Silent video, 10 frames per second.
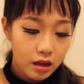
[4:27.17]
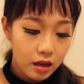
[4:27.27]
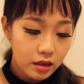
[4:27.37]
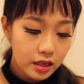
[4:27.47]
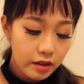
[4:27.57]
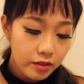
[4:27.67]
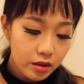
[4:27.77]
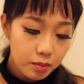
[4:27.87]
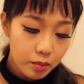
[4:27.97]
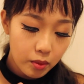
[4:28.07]
I
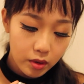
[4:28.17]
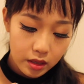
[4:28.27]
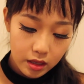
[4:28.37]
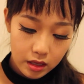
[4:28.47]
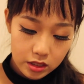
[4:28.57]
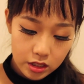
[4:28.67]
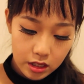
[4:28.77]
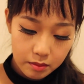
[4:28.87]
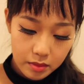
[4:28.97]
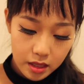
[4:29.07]
never bought
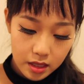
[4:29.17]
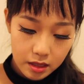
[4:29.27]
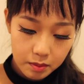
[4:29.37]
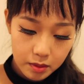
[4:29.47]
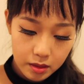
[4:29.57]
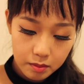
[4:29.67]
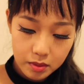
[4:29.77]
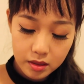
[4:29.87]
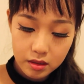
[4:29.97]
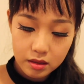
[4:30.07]
H&M makeup,
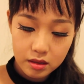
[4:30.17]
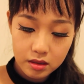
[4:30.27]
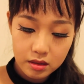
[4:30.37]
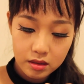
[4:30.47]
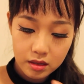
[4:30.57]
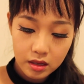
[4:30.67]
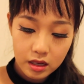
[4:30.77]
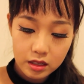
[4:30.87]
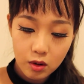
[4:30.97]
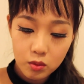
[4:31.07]
but
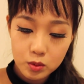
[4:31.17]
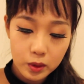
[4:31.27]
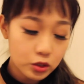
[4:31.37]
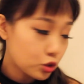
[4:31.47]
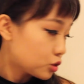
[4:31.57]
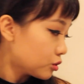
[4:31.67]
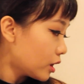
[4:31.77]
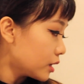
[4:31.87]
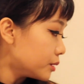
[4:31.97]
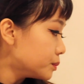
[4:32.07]
I always wanted to
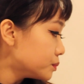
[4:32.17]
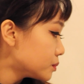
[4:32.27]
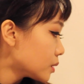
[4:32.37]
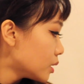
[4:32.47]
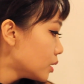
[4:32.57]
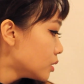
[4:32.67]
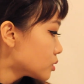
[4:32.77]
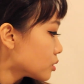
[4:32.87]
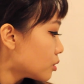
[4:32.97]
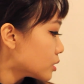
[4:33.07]
try them.
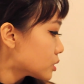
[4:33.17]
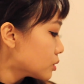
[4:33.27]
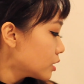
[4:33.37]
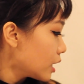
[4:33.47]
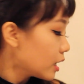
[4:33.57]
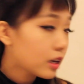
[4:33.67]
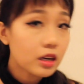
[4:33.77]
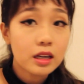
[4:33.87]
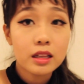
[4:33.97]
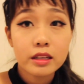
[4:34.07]
So I saw they had it
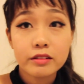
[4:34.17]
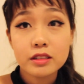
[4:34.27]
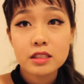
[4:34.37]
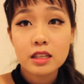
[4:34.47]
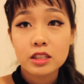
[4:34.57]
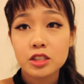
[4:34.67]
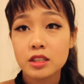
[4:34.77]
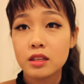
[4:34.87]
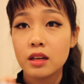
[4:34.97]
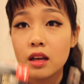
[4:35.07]
a clearance
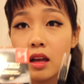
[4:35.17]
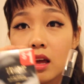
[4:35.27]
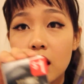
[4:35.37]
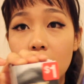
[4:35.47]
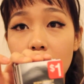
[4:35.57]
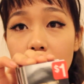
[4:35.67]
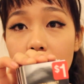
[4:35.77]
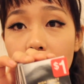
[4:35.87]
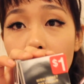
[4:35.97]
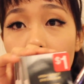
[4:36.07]
section, and I
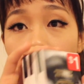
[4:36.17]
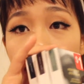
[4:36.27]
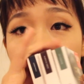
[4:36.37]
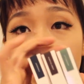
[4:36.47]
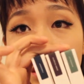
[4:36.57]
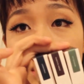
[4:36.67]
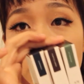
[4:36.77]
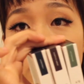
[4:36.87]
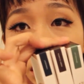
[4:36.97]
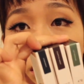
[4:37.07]
got all
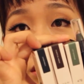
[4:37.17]
these